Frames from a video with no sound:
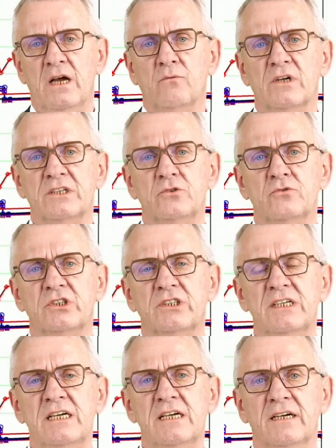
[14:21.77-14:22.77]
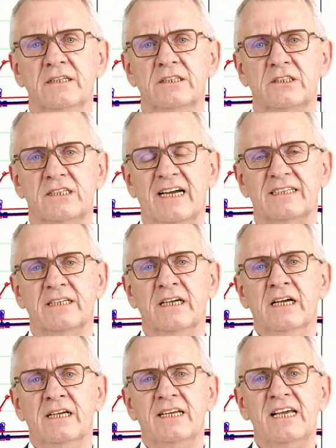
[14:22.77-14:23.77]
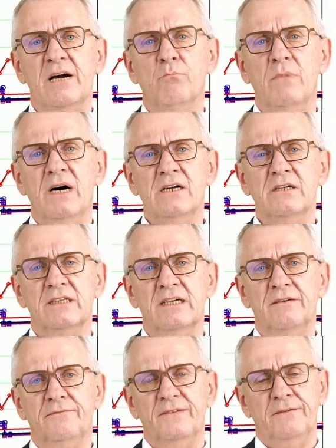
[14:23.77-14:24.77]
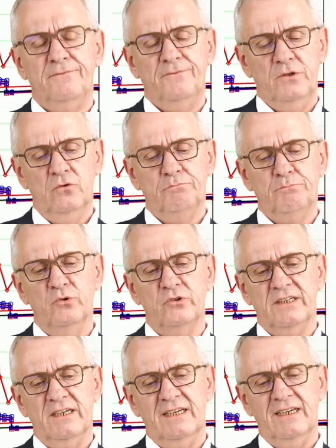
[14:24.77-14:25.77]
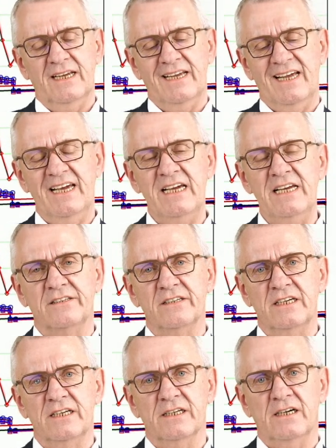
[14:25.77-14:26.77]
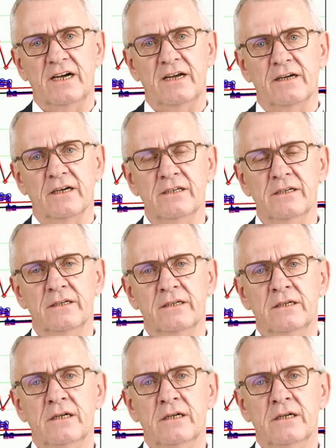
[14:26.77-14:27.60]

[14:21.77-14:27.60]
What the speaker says: And what you see is that the amount, if you put heat in iron,